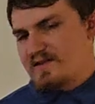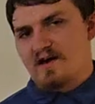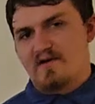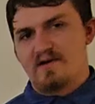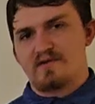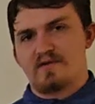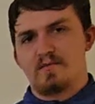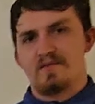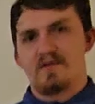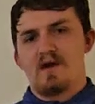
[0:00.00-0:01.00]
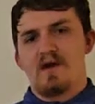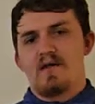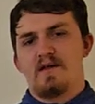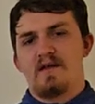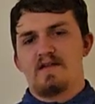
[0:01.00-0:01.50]
terrorist groups.
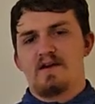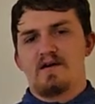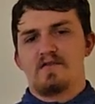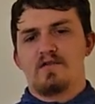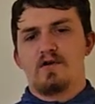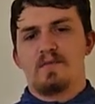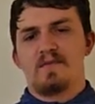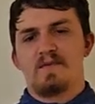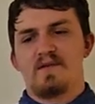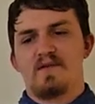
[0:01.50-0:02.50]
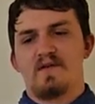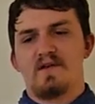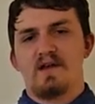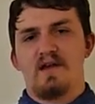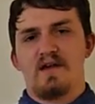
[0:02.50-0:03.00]
The terrorist group
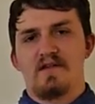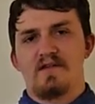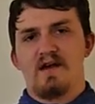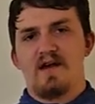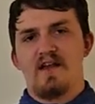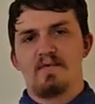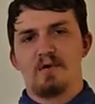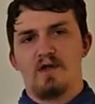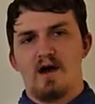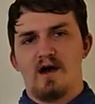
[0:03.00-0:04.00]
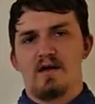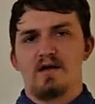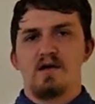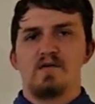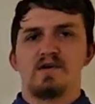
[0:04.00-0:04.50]
specifically is Hezbollah,
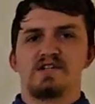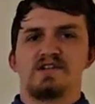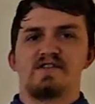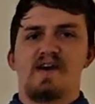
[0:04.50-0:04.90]
which is